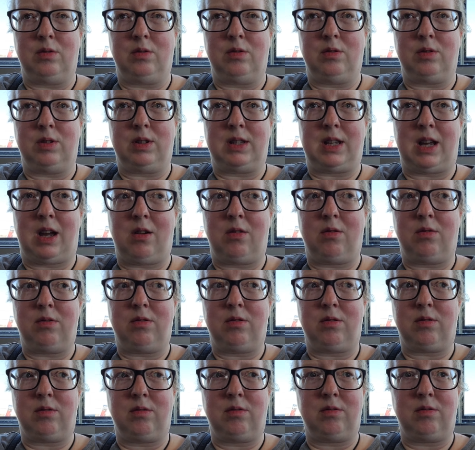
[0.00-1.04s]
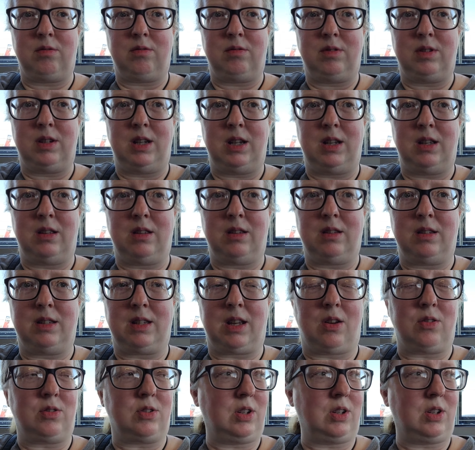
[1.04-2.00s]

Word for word: South... T South